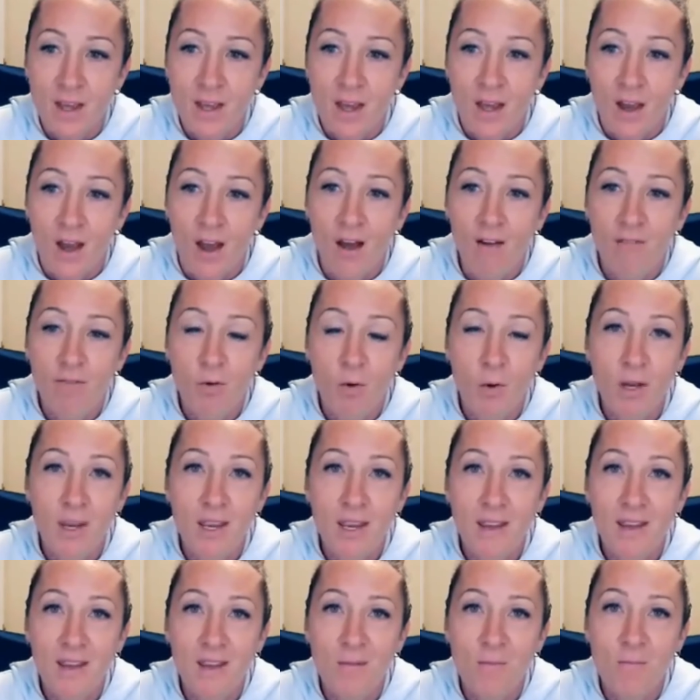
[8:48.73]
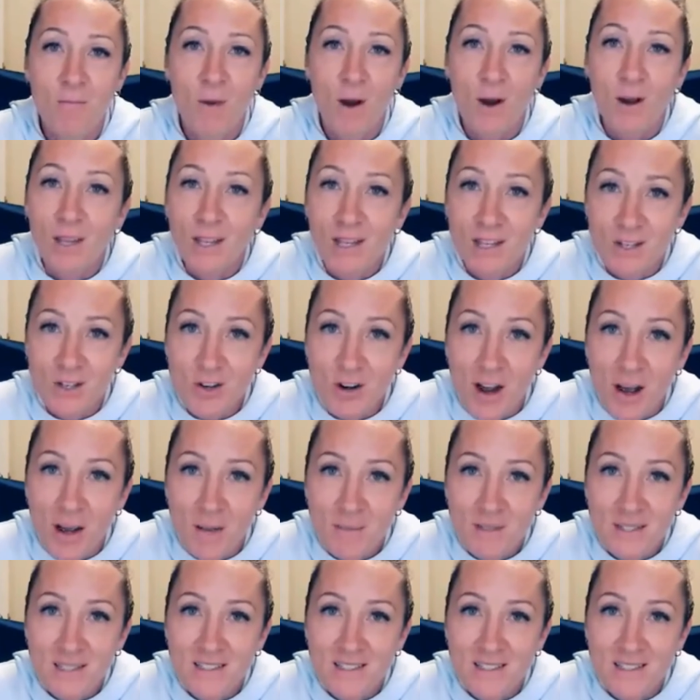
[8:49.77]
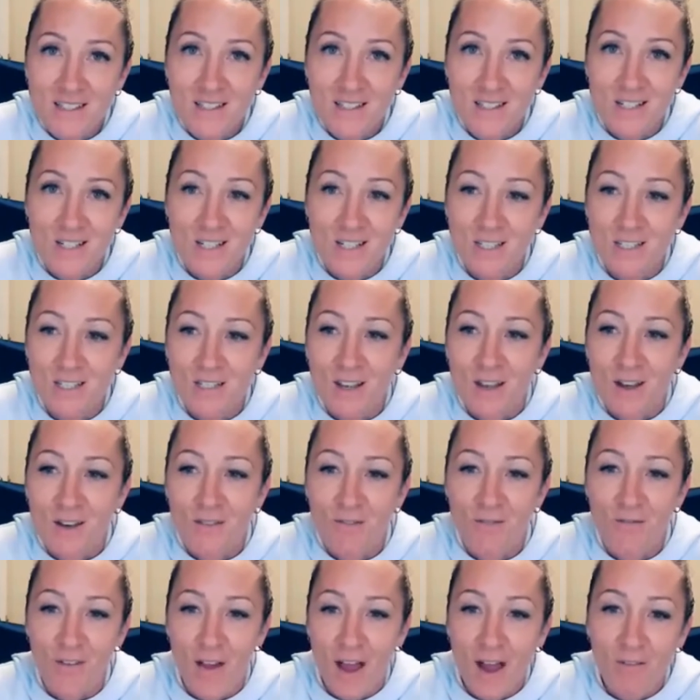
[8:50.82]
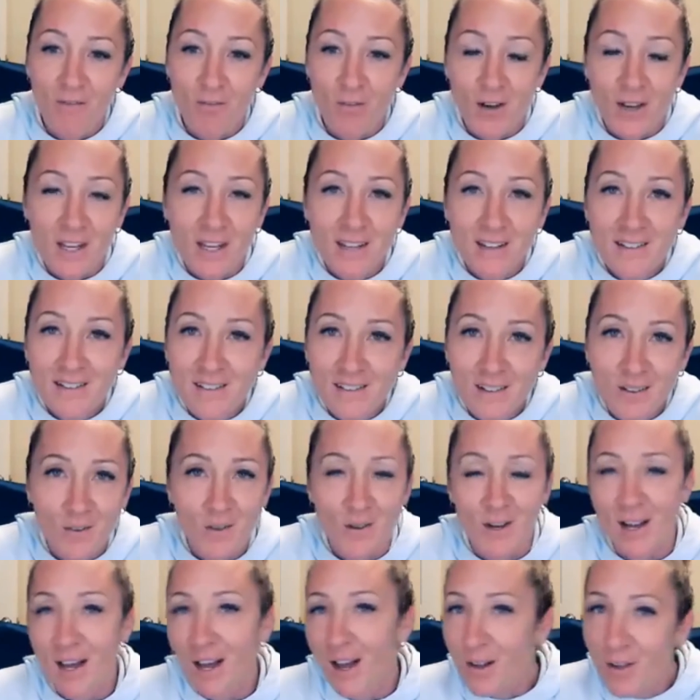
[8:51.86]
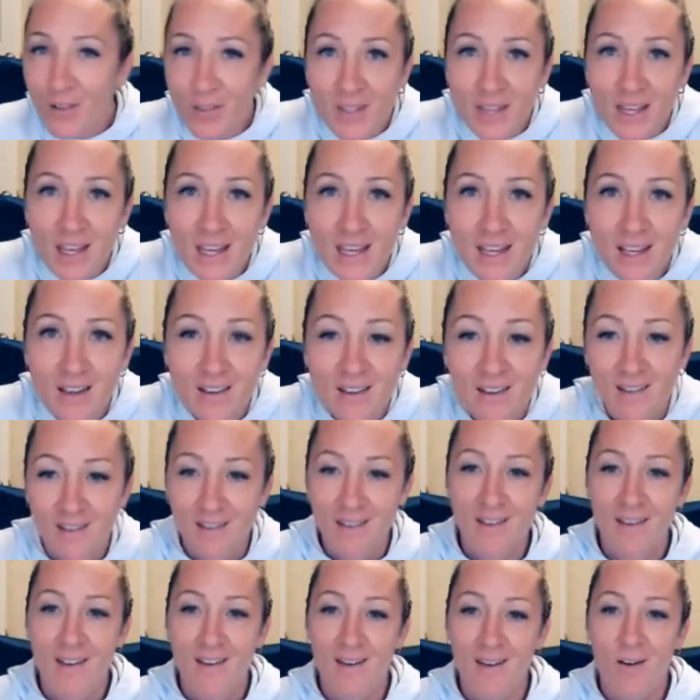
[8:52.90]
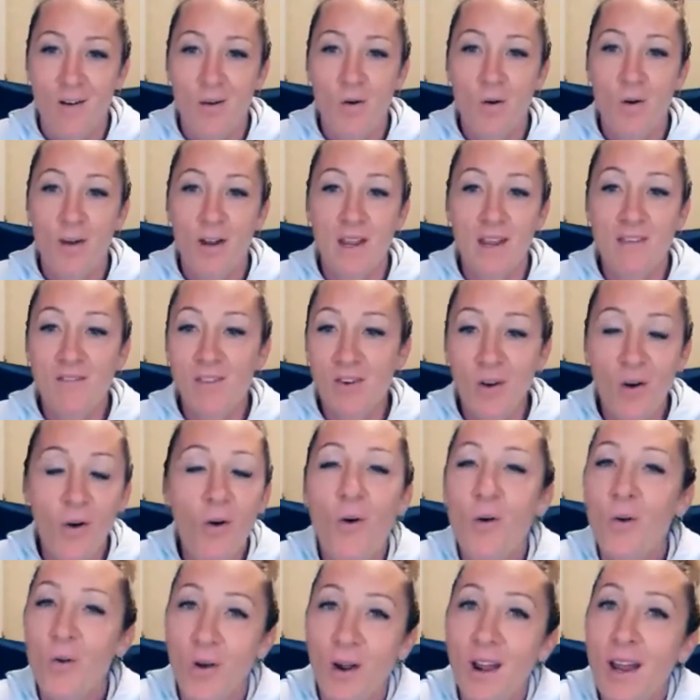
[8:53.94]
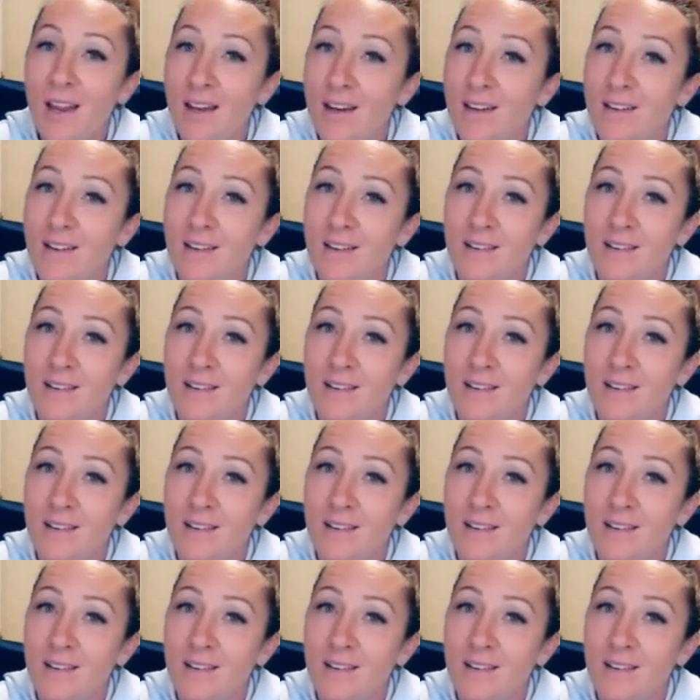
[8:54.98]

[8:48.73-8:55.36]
Avoiding marketing traps such as fat-free or healthy or even whole grain